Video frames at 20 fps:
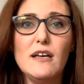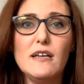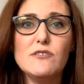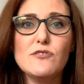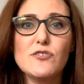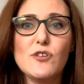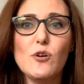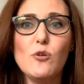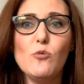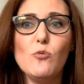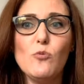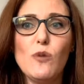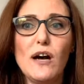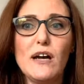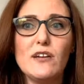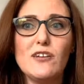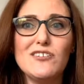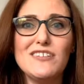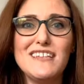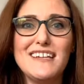And so
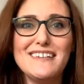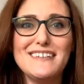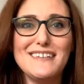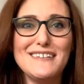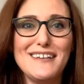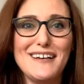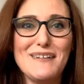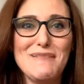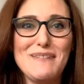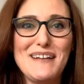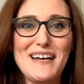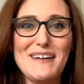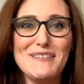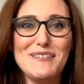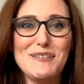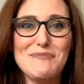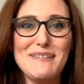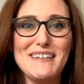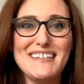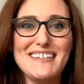why not take the time
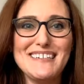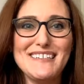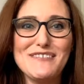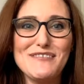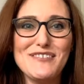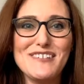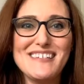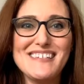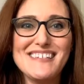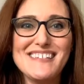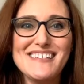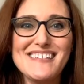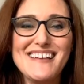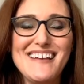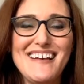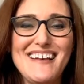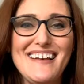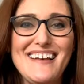now to make a difference